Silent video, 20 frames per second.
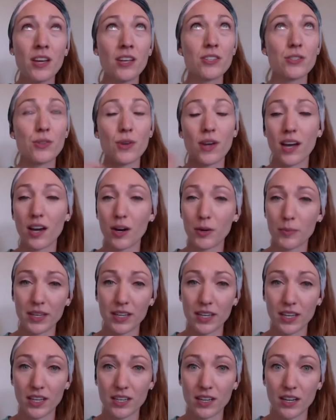so it helped me
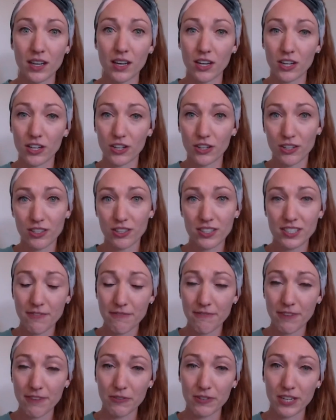get a good
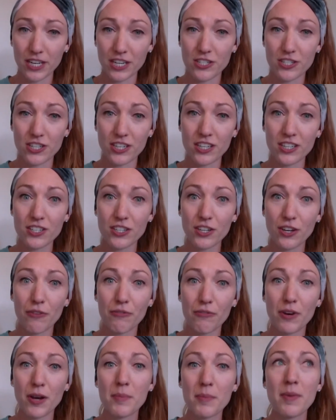foundation to go
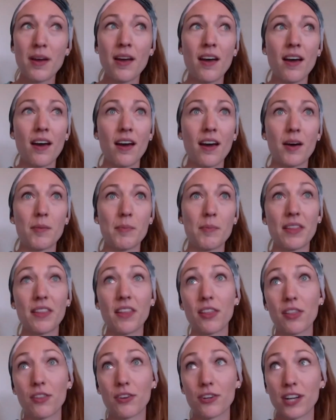from, and
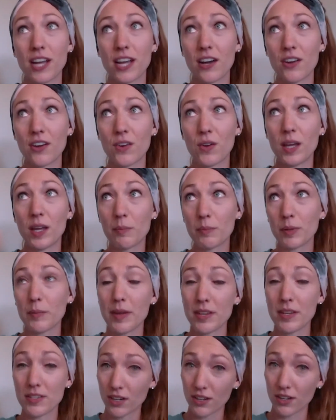then learn how to
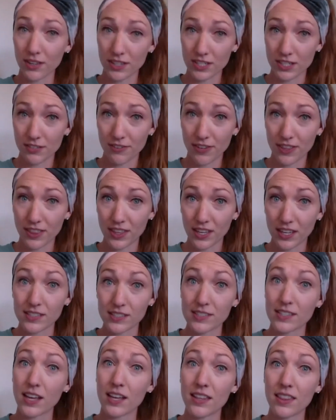implement all the different
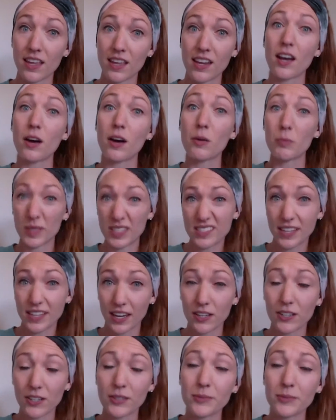things that then help me scale.